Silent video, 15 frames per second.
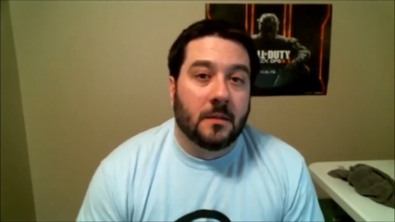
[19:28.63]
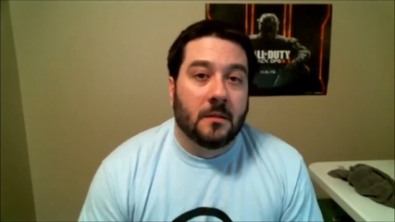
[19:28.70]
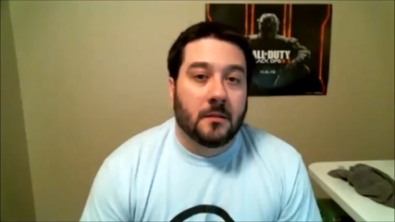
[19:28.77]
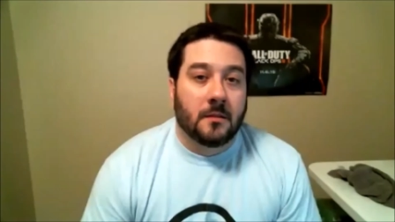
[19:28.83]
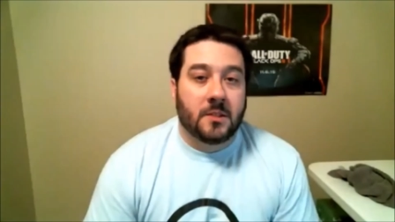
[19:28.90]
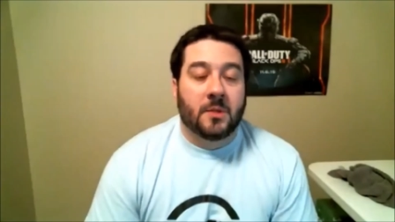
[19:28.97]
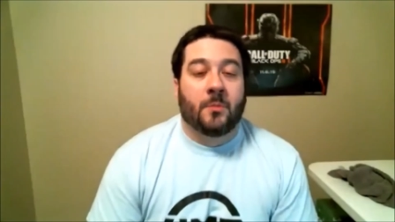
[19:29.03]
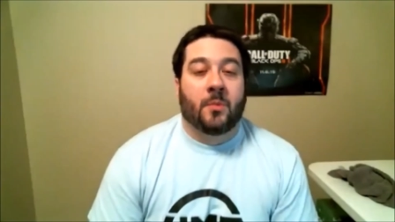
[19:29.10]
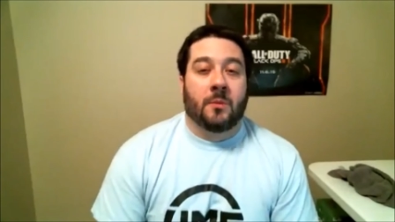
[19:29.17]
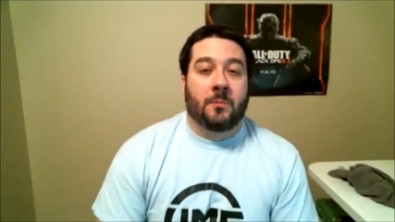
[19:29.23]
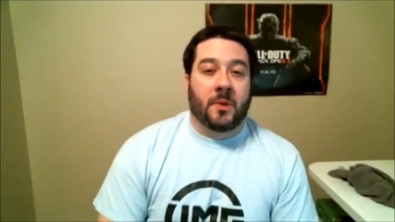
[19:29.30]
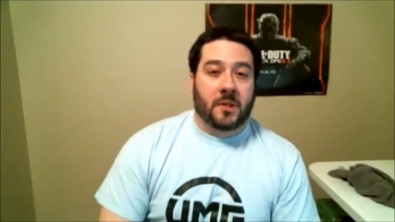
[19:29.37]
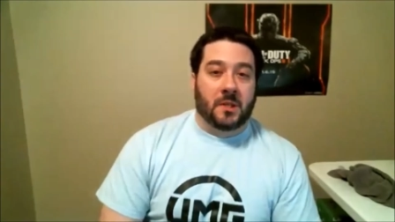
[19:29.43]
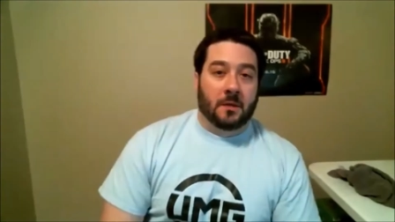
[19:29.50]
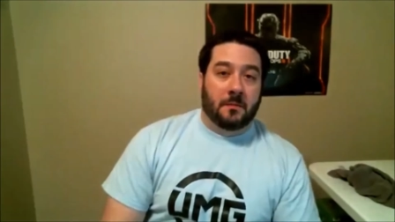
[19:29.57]
It's your boy
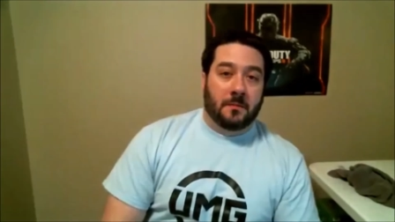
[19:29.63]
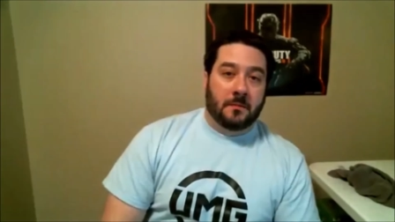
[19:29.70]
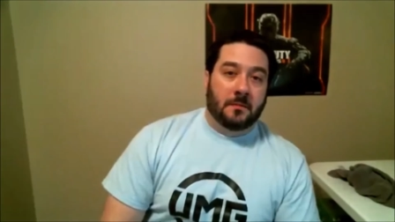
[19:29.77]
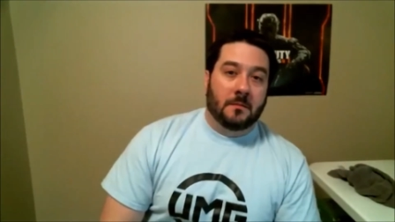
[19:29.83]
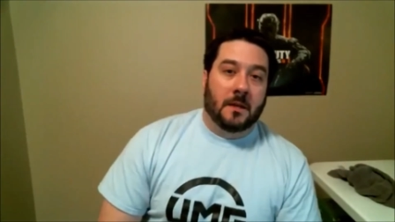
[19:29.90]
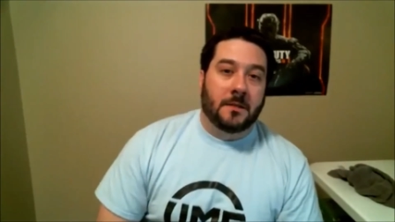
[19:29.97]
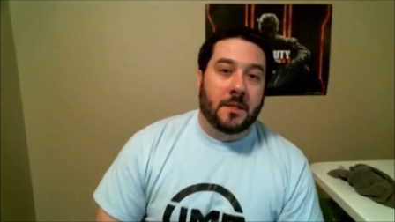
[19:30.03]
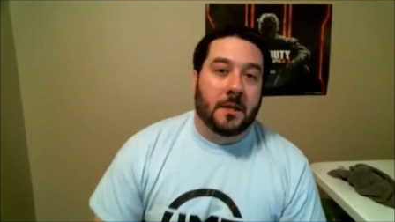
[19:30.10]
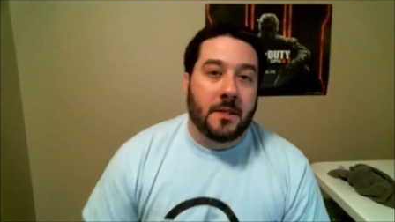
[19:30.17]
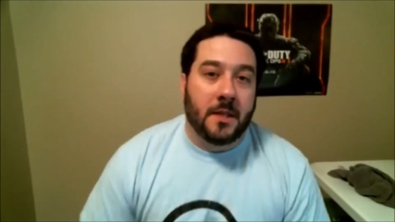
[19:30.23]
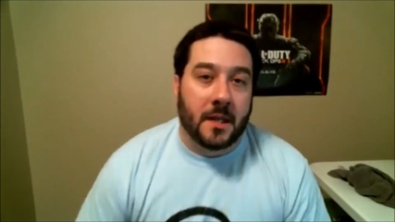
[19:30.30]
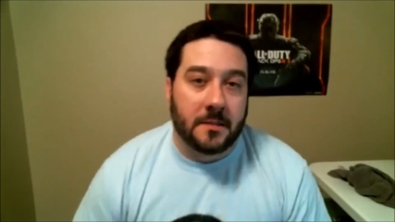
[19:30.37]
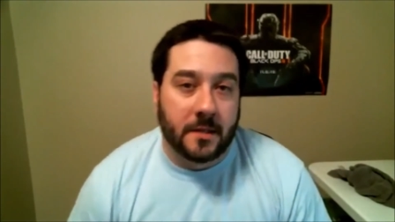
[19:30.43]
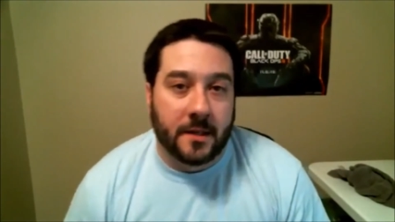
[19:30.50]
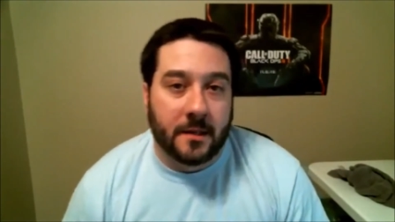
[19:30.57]
Bishop. I'll talk to you
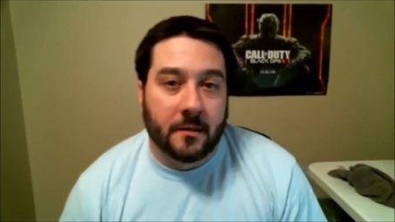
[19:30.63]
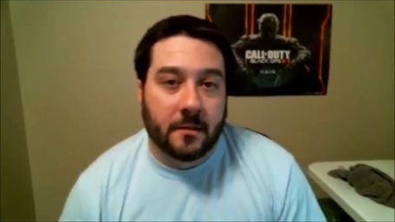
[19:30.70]
guys later.